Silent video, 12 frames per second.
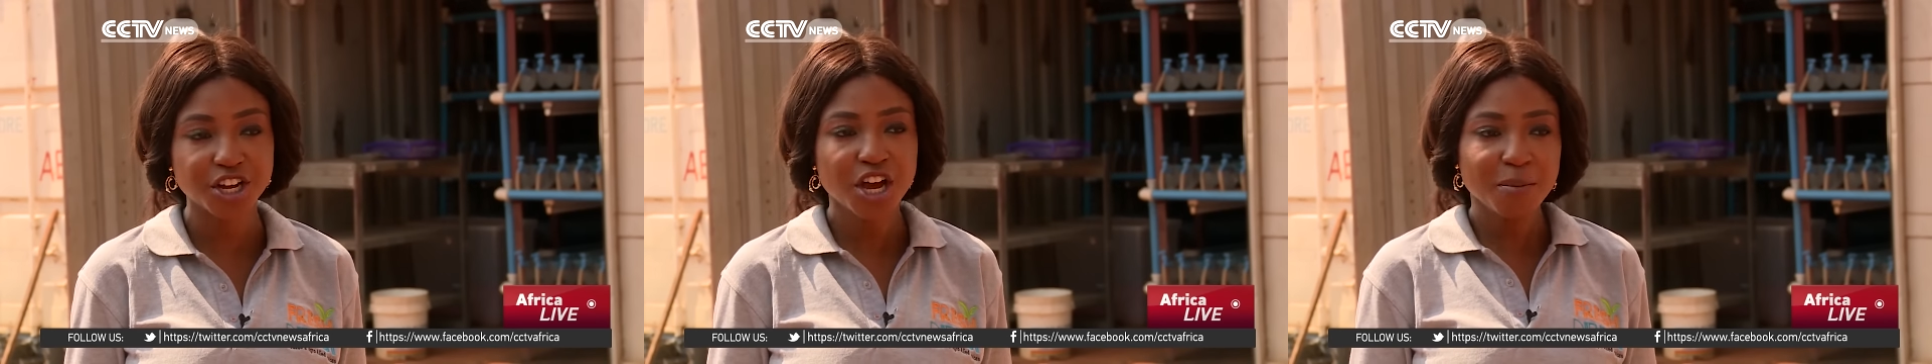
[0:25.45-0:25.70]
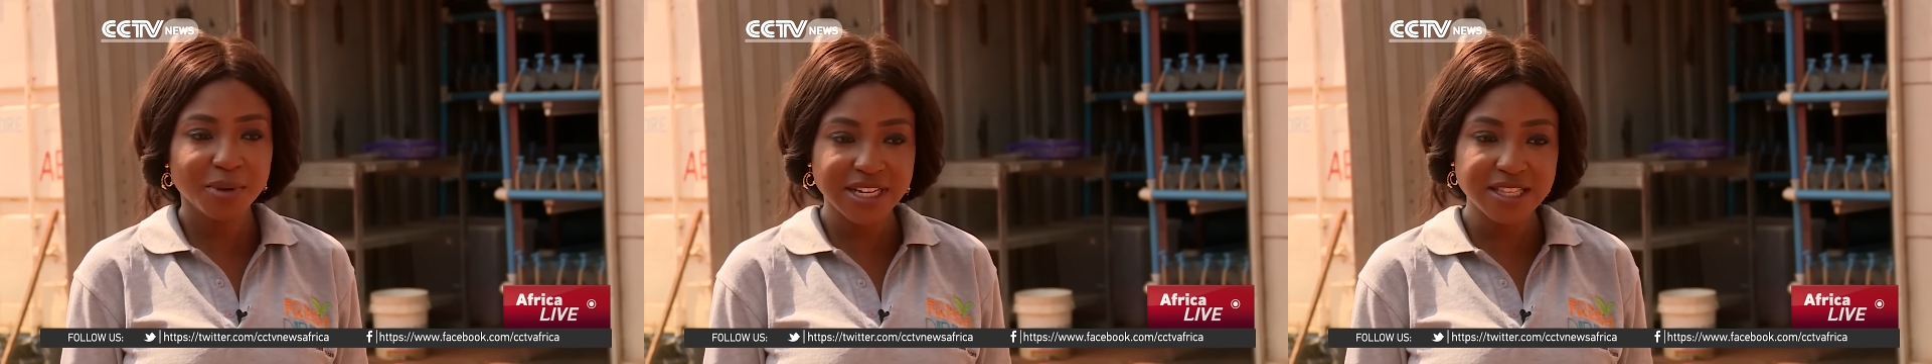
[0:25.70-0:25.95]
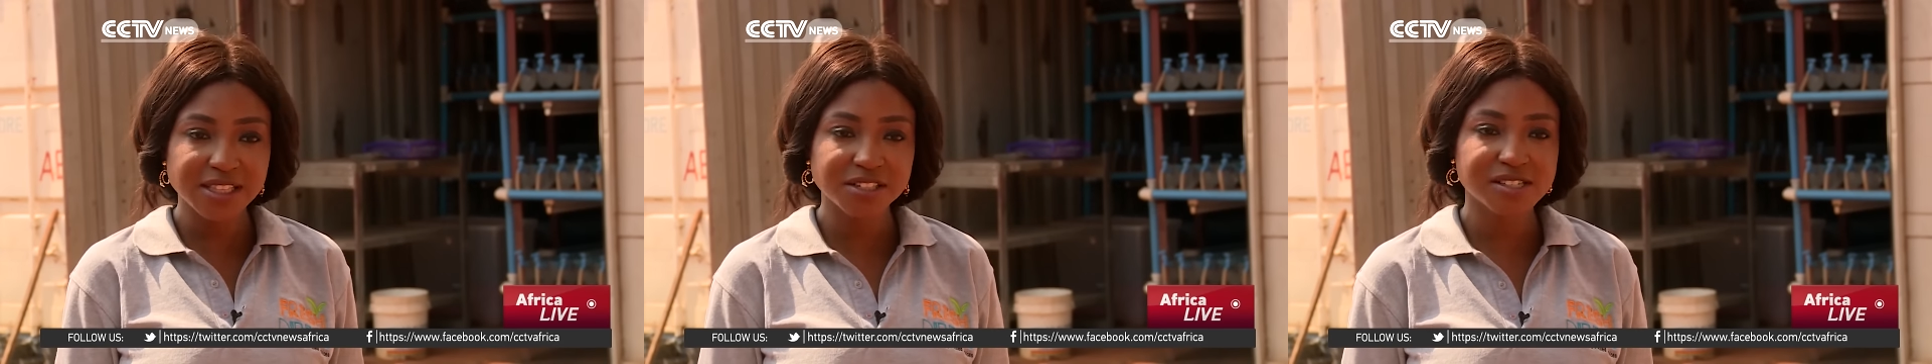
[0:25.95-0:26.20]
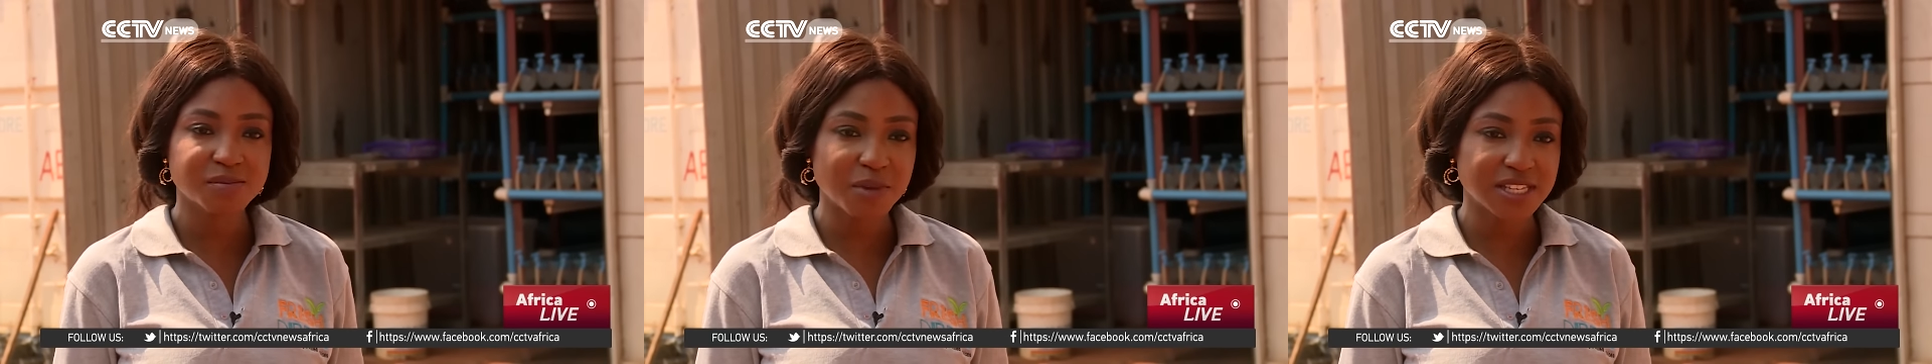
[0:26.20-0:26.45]
but in the little
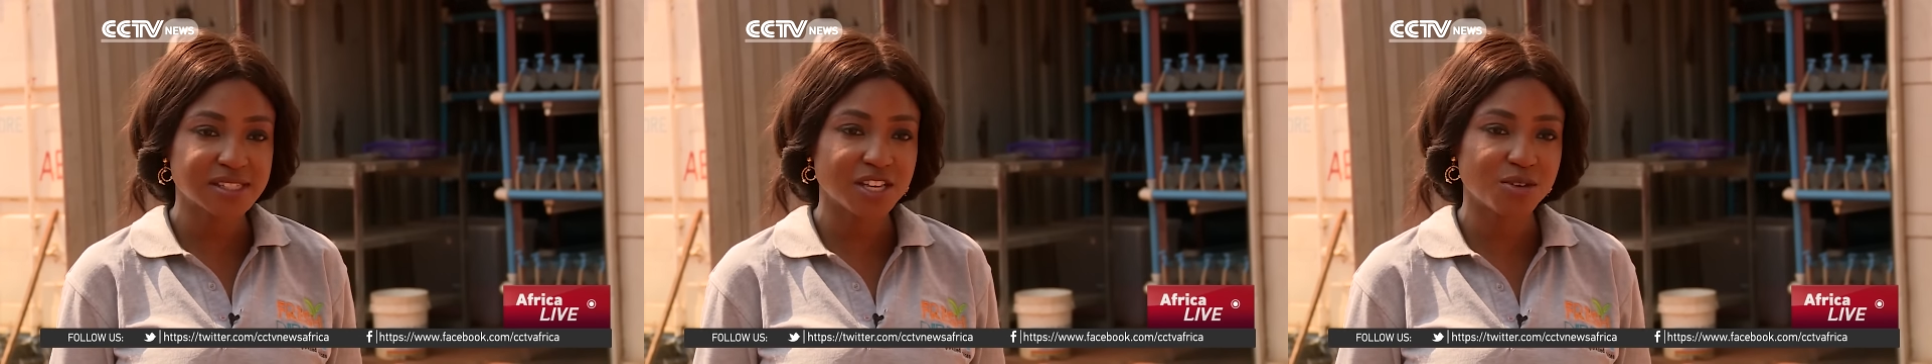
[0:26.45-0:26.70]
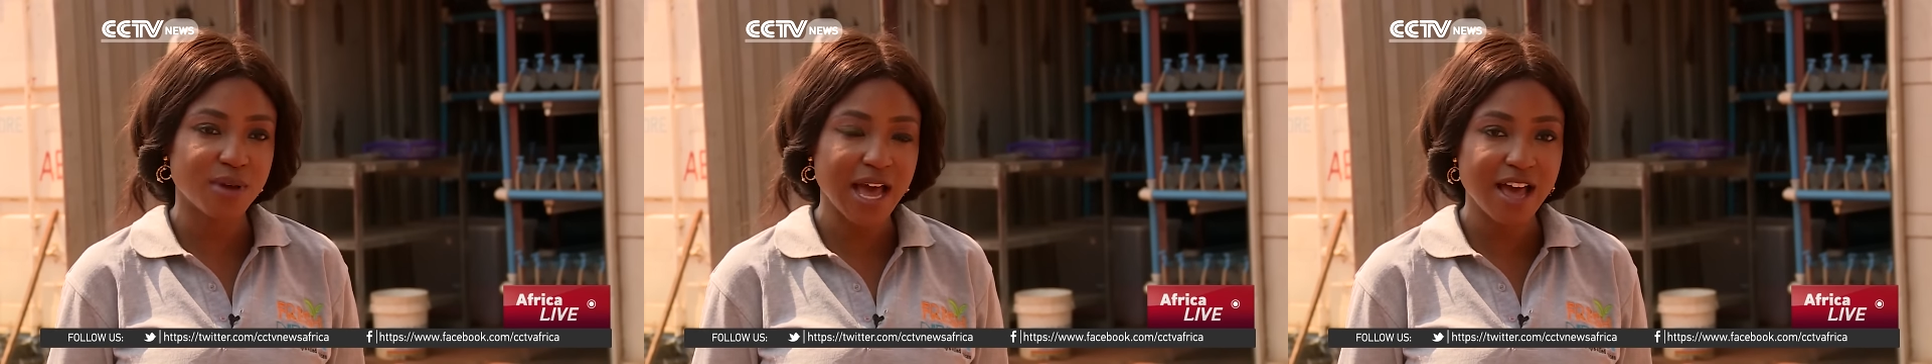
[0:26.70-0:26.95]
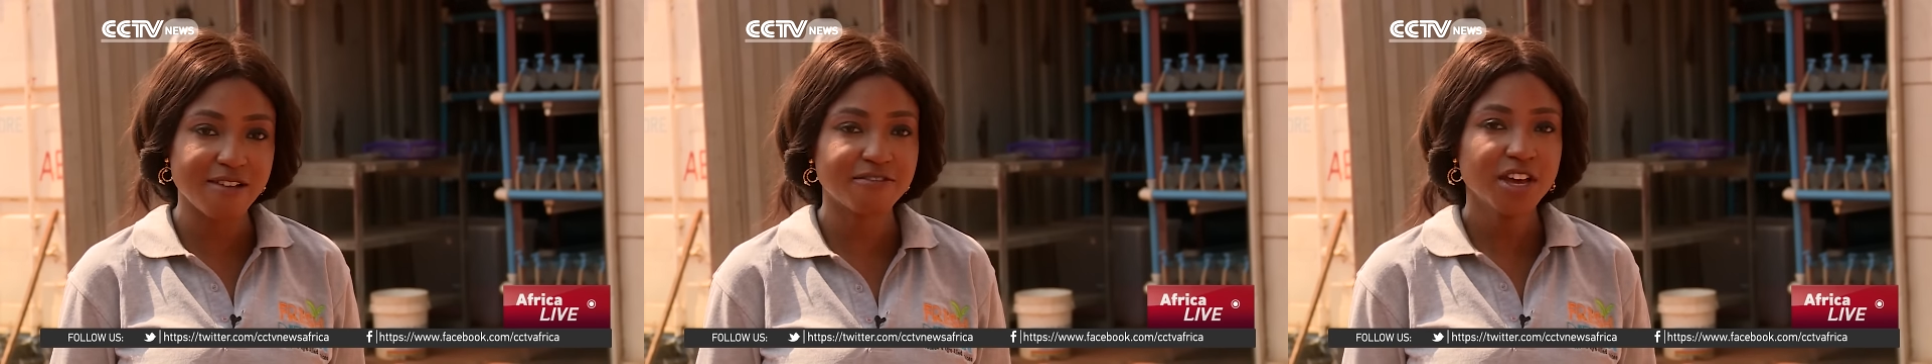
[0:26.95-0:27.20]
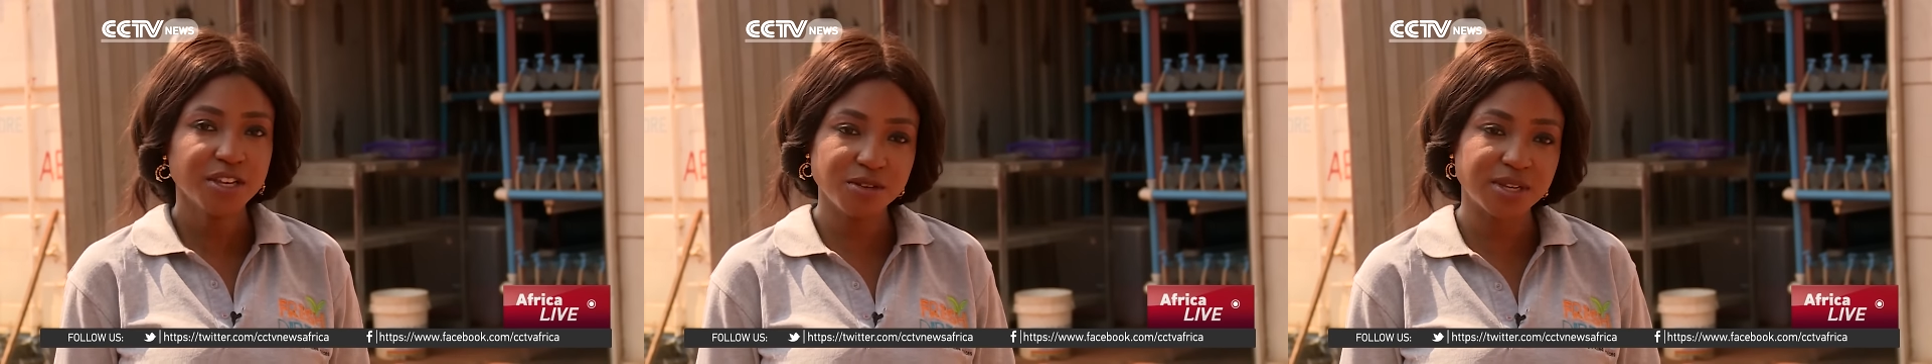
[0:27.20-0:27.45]
space that you have,
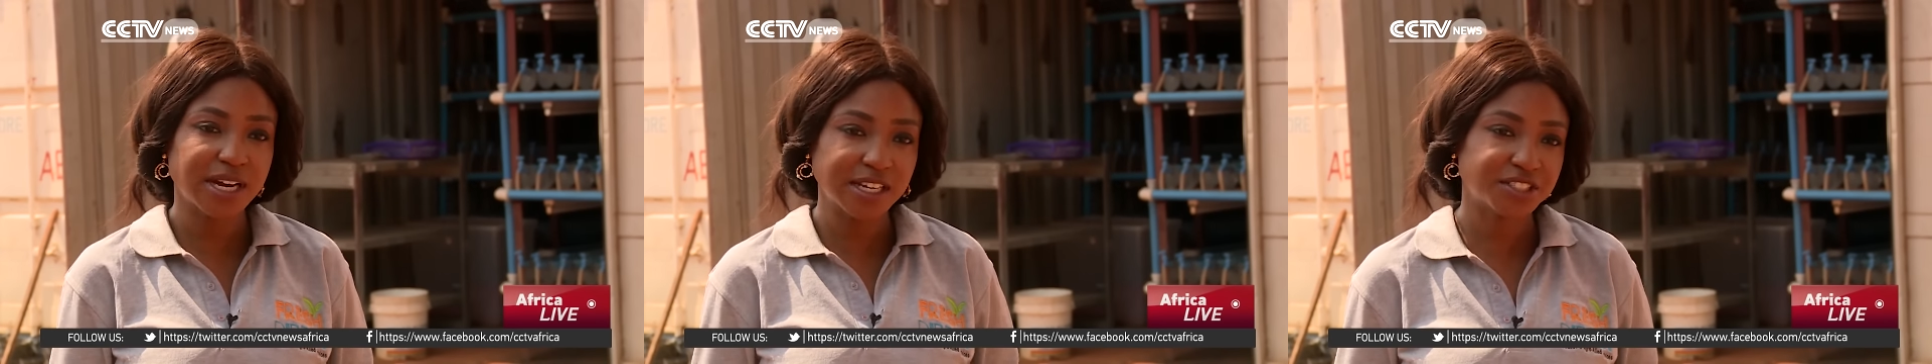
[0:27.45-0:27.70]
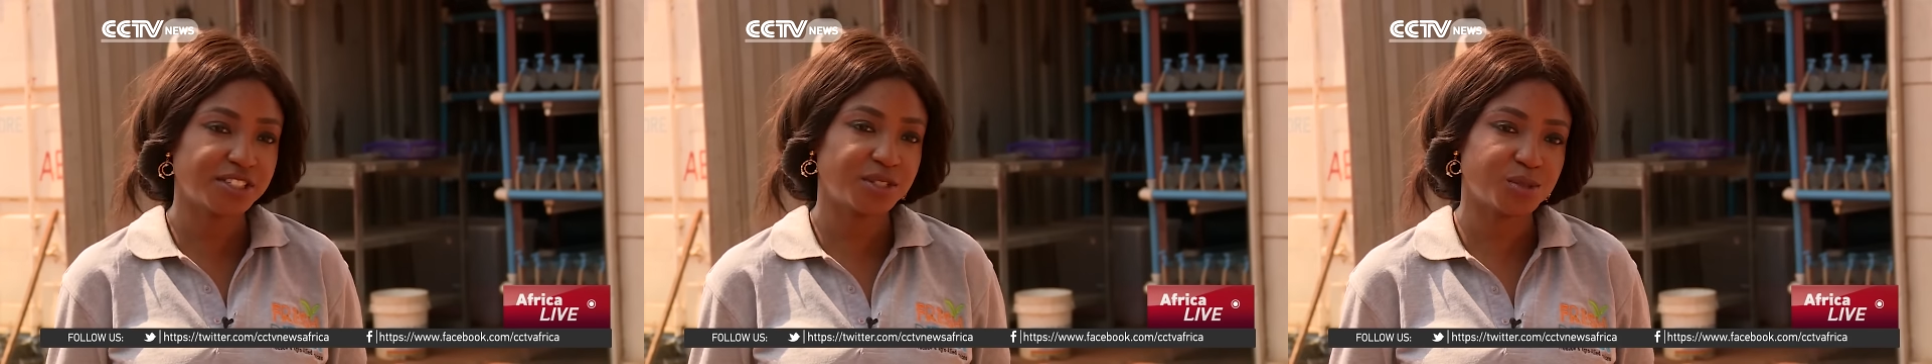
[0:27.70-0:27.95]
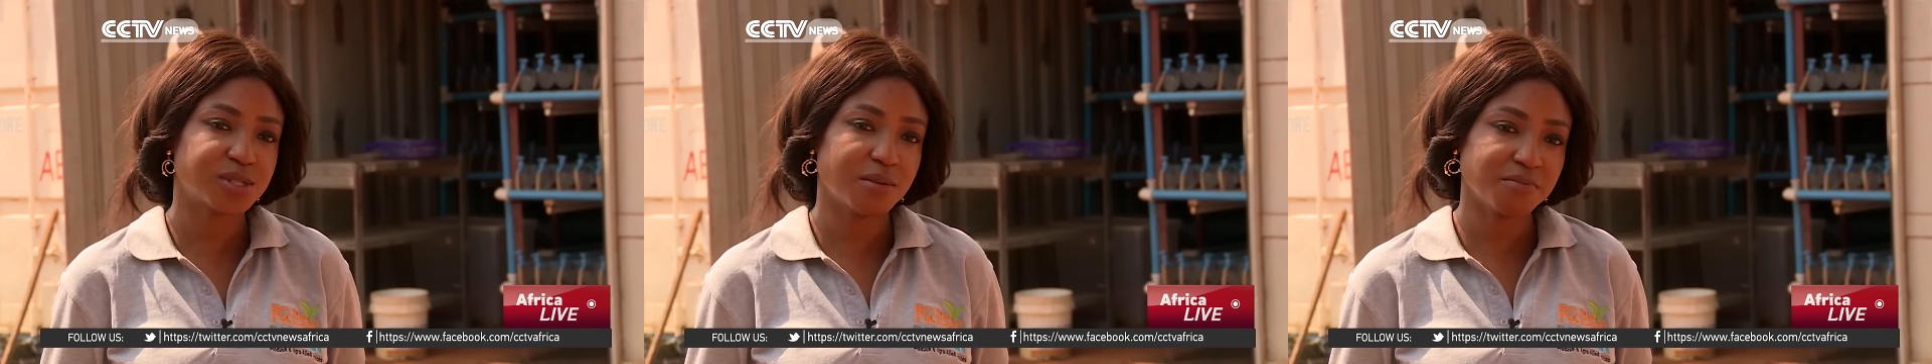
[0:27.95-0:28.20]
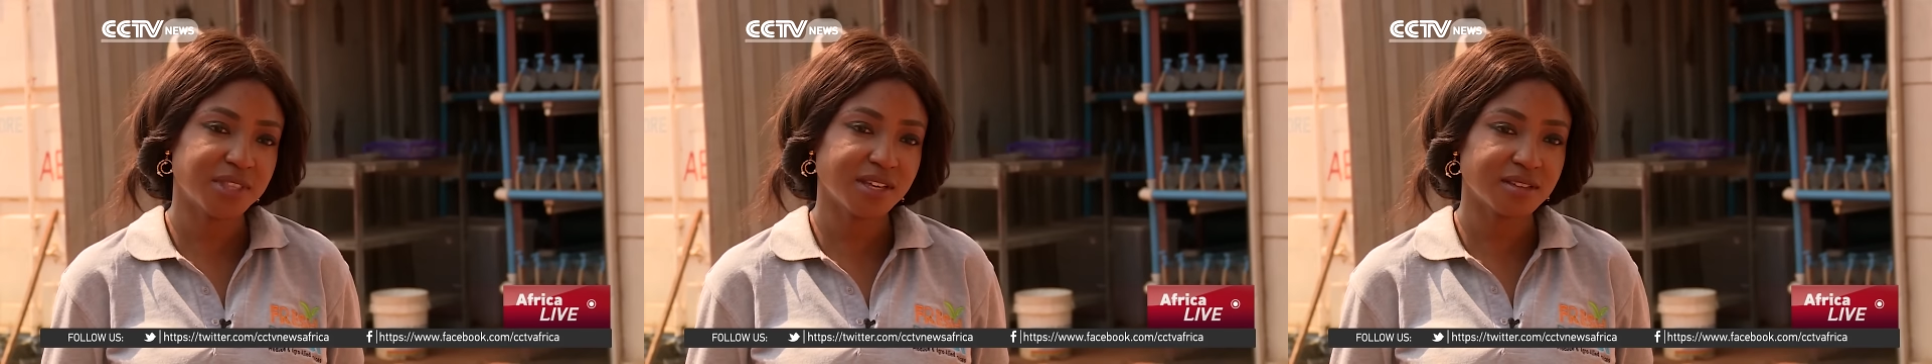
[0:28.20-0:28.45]
you can actually do
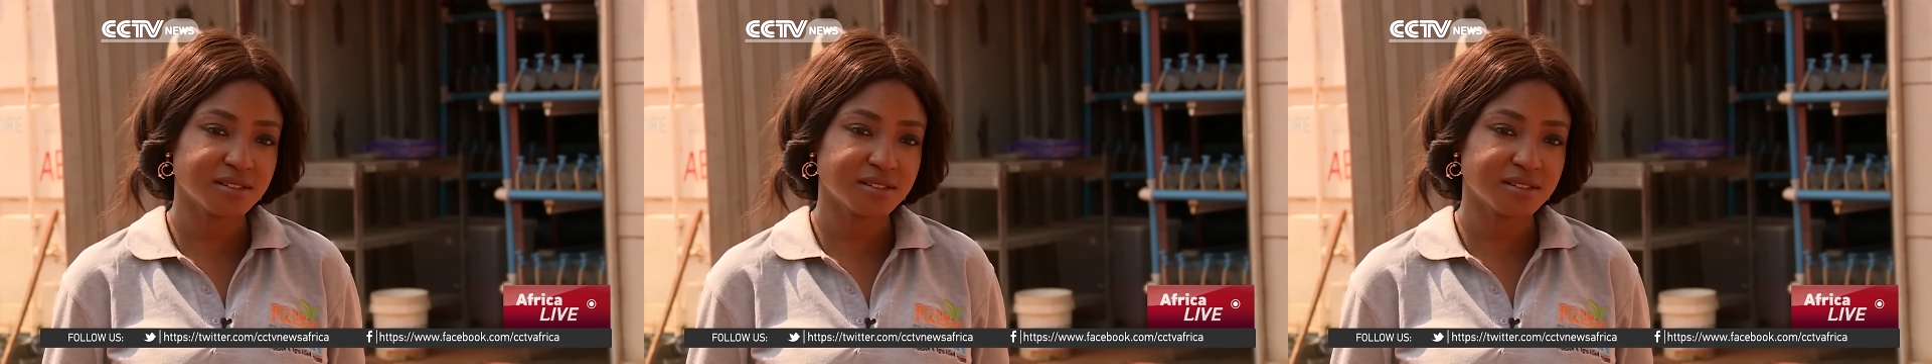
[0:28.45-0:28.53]
something.